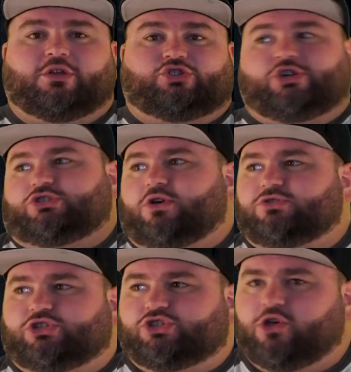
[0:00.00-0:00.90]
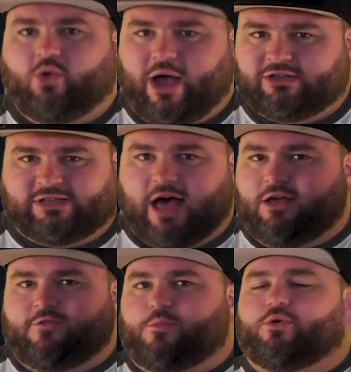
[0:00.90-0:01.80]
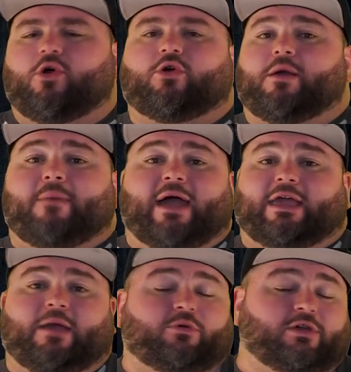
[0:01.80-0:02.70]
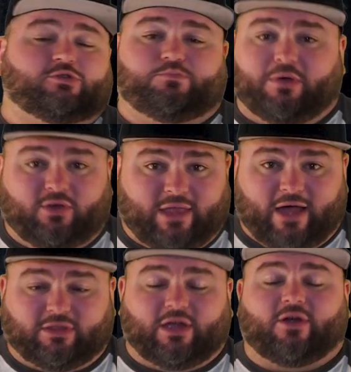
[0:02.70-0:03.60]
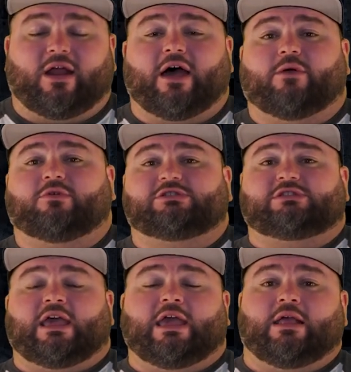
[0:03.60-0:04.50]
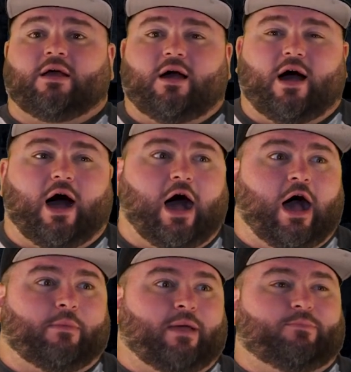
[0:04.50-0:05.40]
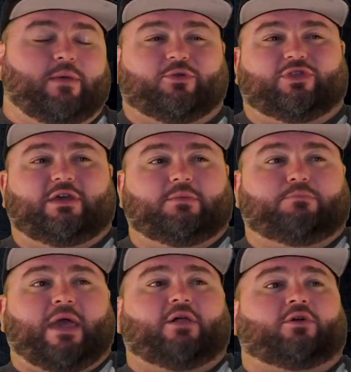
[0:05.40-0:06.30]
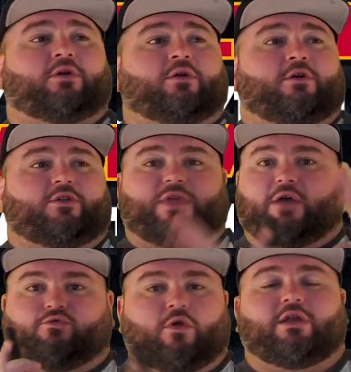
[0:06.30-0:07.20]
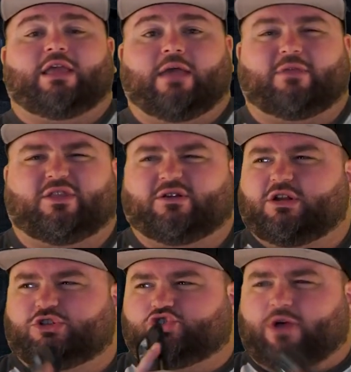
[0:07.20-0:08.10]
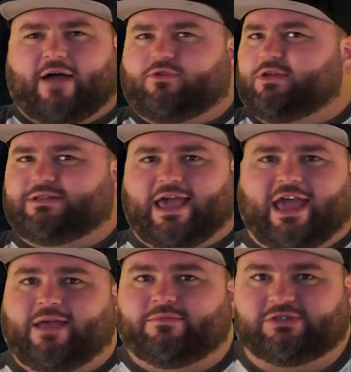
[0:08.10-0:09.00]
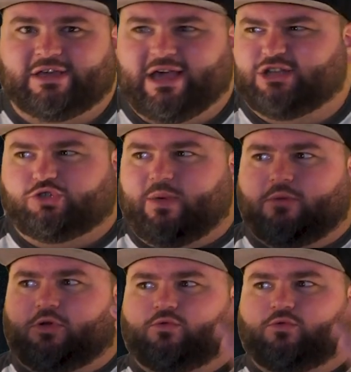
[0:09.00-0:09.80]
Just goes to show you how solid of a program Matt Campbell has built out there in Iowa State. And people think in Baylor, that run game, that they're going to travel into Ames and just be able to